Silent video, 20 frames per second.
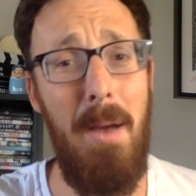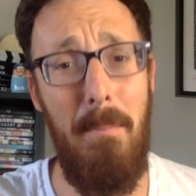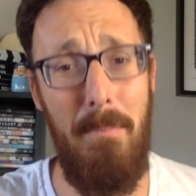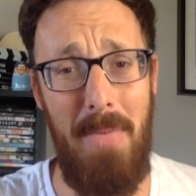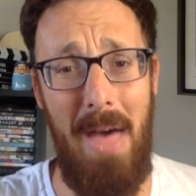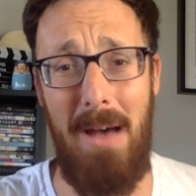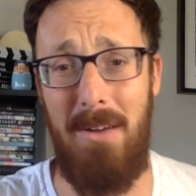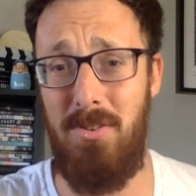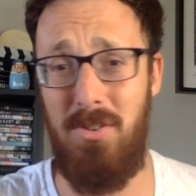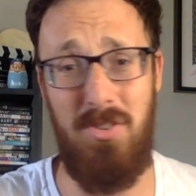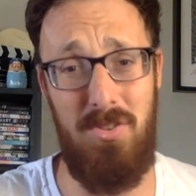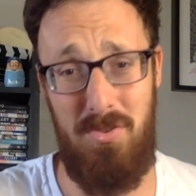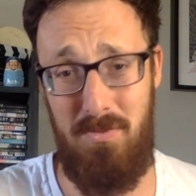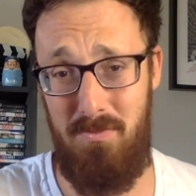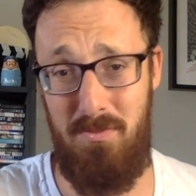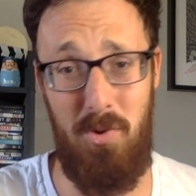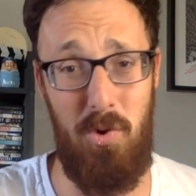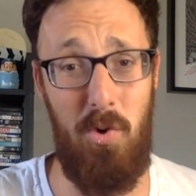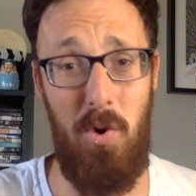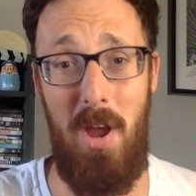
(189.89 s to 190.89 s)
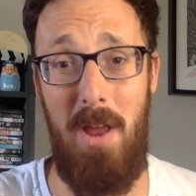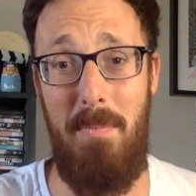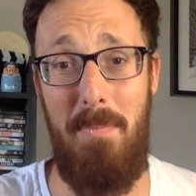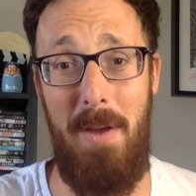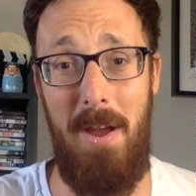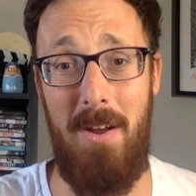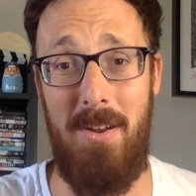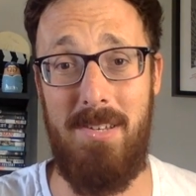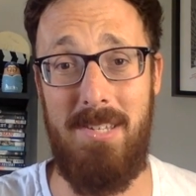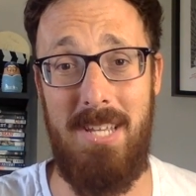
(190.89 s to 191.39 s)
That was great
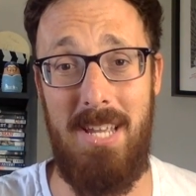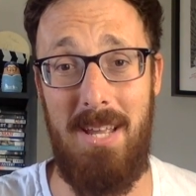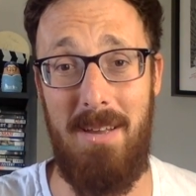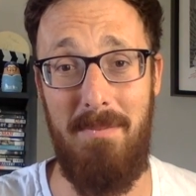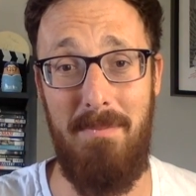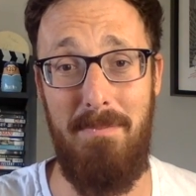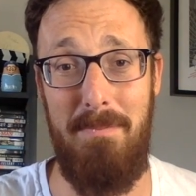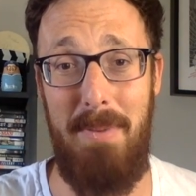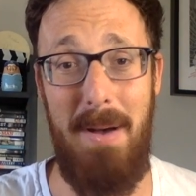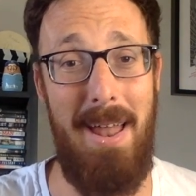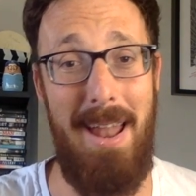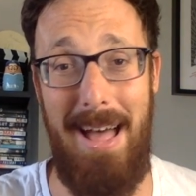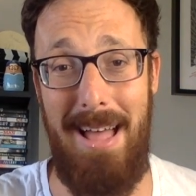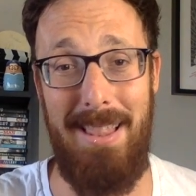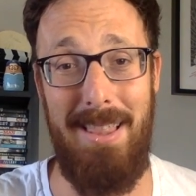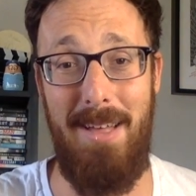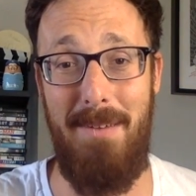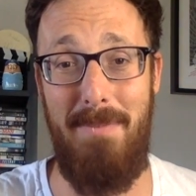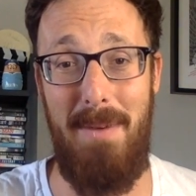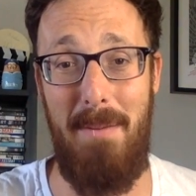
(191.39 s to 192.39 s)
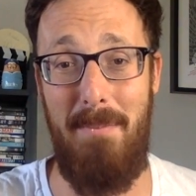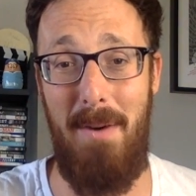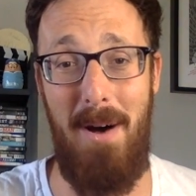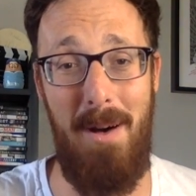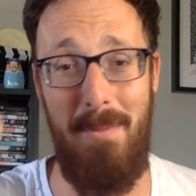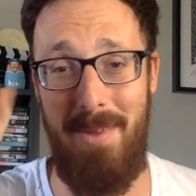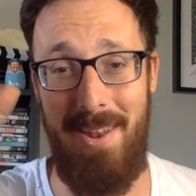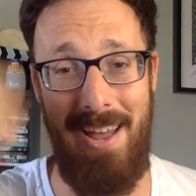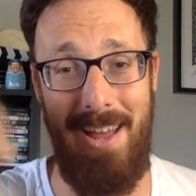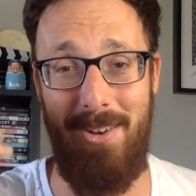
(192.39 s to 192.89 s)
parenting, but I love my
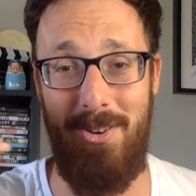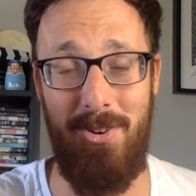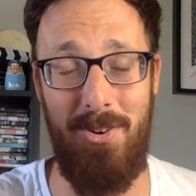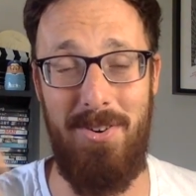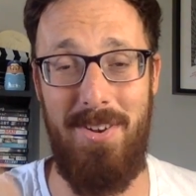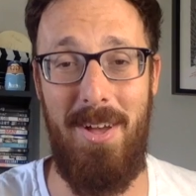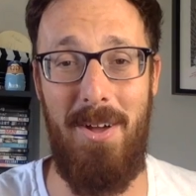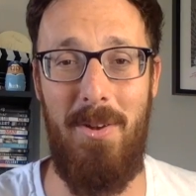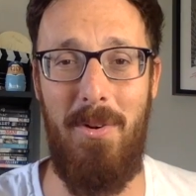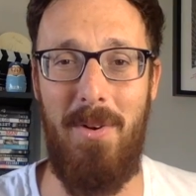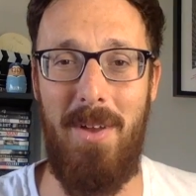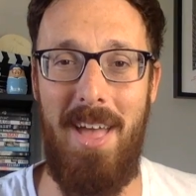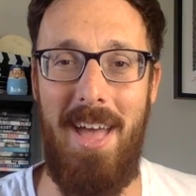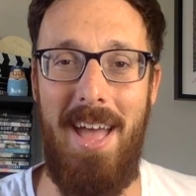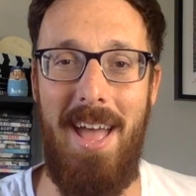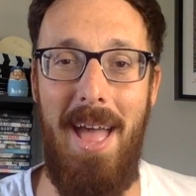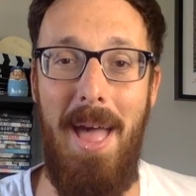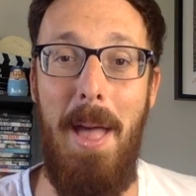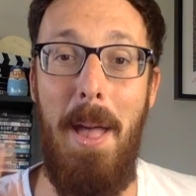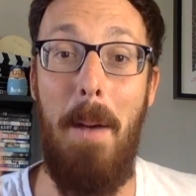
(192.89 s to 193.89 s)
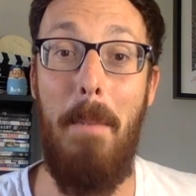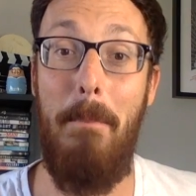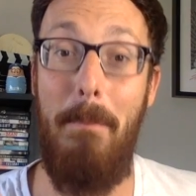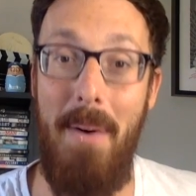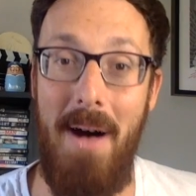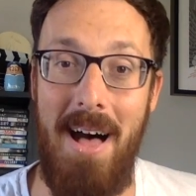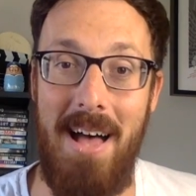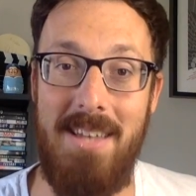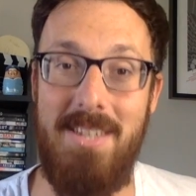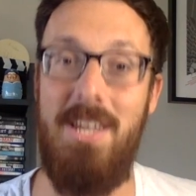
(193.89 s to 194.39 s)
mom and I turned out okay.
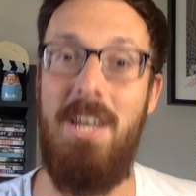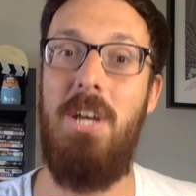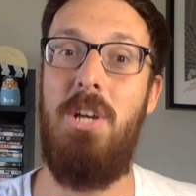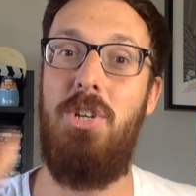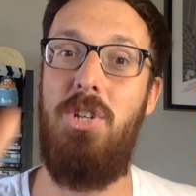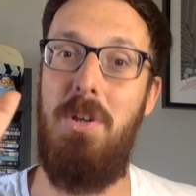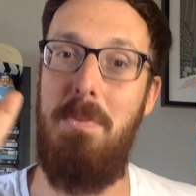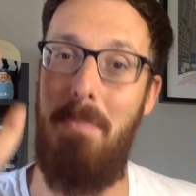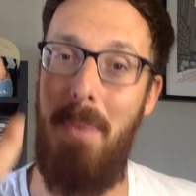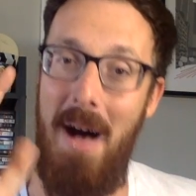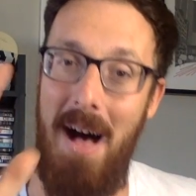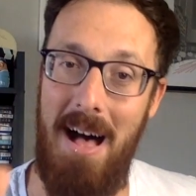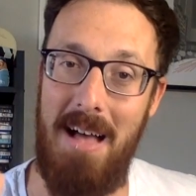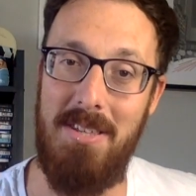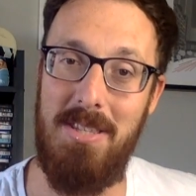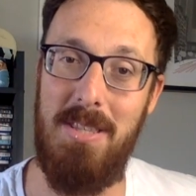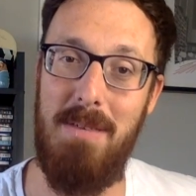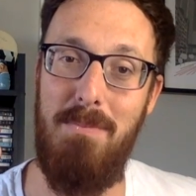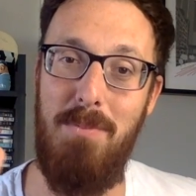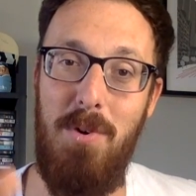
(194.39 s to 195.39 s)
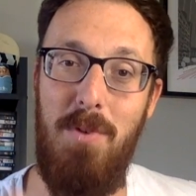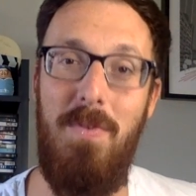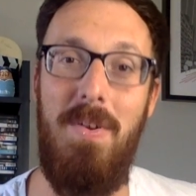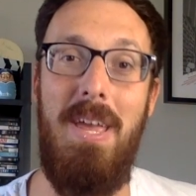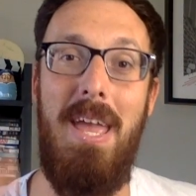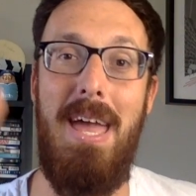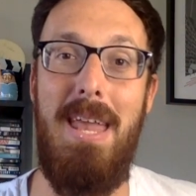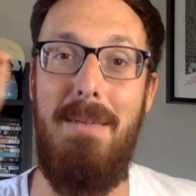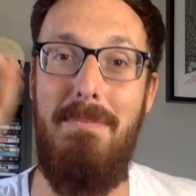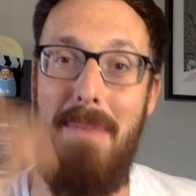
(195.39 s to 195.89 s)
But she paused the
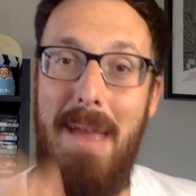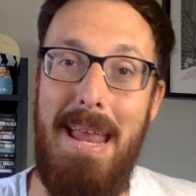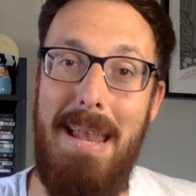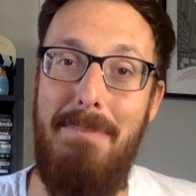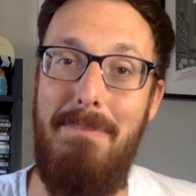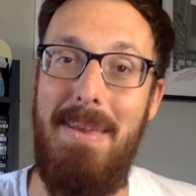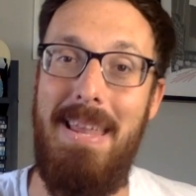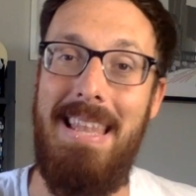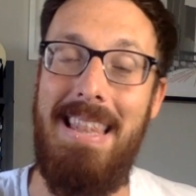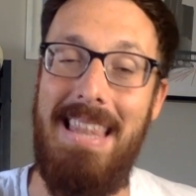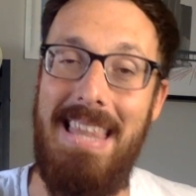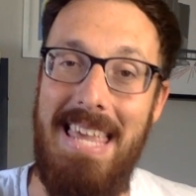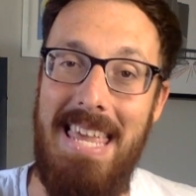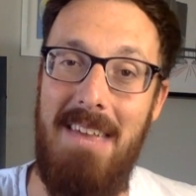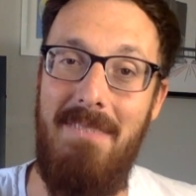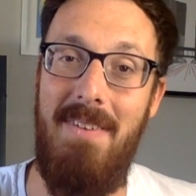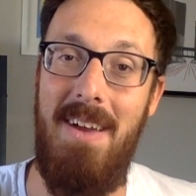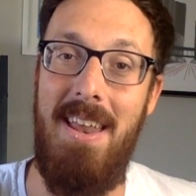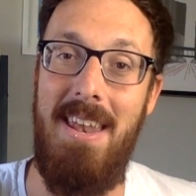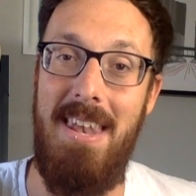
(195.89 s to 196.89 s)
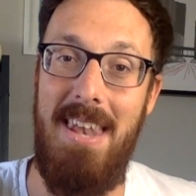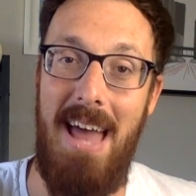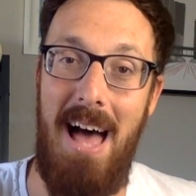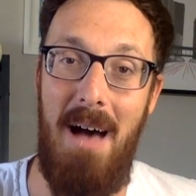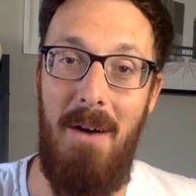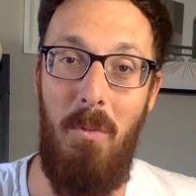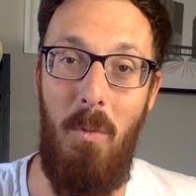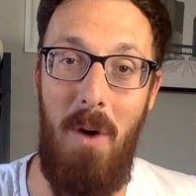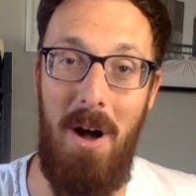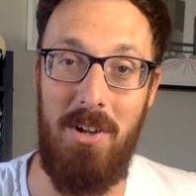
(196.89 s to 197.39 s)
movie and made me leave and
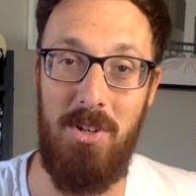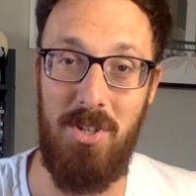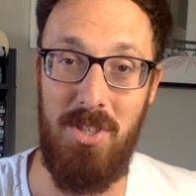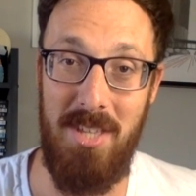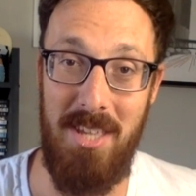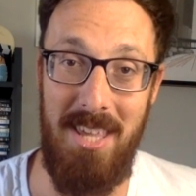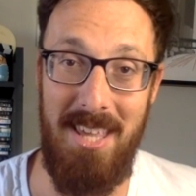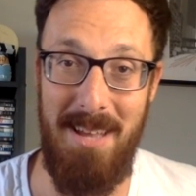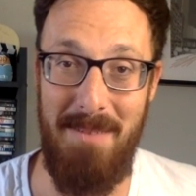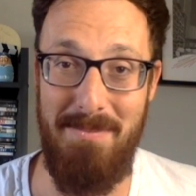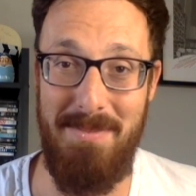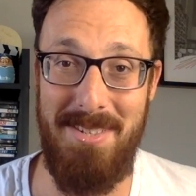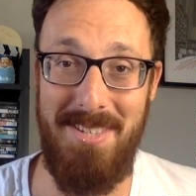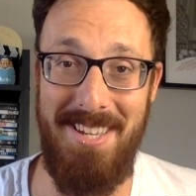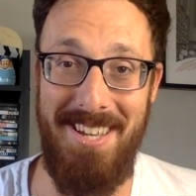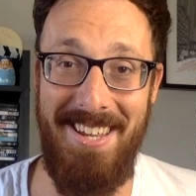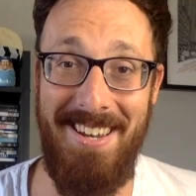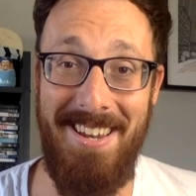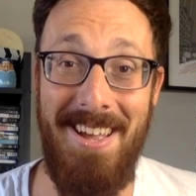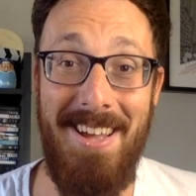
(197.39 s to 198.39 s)
not watch the Gimp scene.